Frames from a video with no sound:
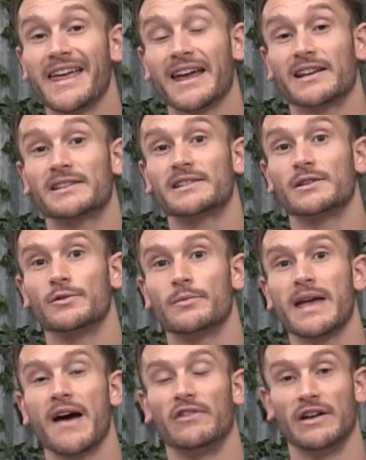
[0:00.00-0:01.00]
thinks
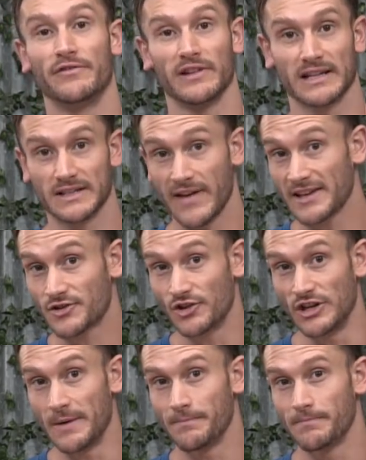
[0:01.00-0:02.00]
we have an influx of
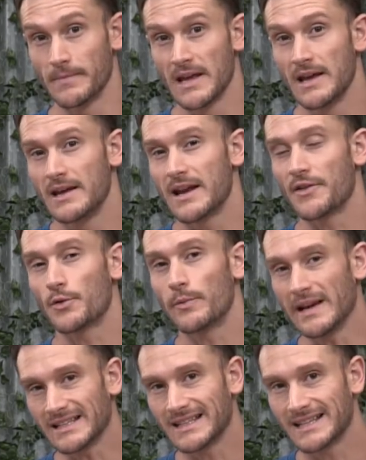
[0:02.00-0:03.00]
estrogen. Now the
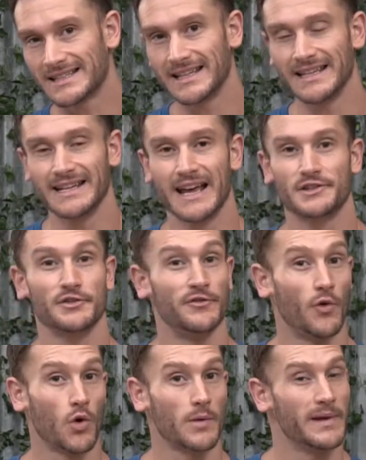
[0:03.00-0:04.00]
reason that Z E As
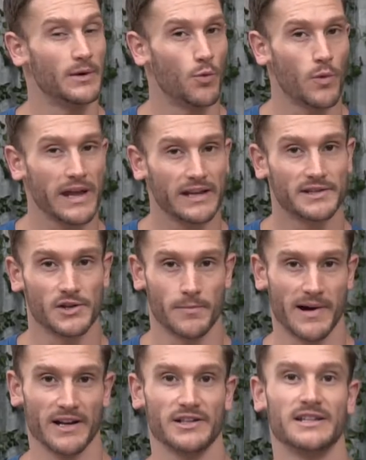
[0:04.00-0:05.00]
form in wheat so
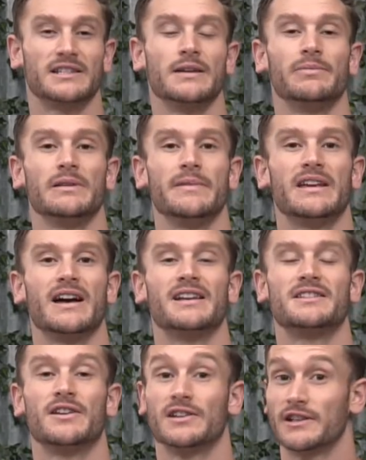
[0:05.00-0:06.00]
much is simply
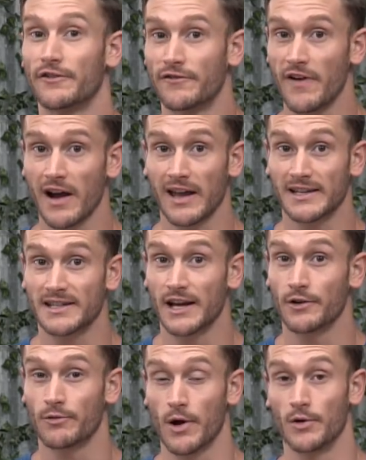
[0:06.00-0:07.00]
because there is a fungus
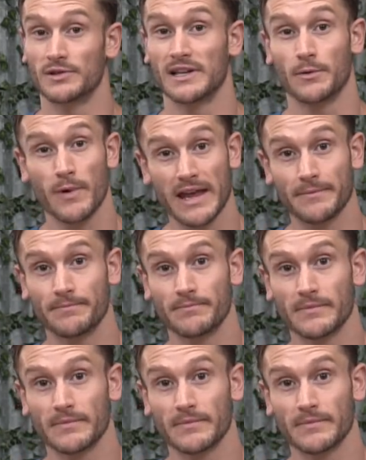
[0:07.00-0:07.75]
that grows in wheat,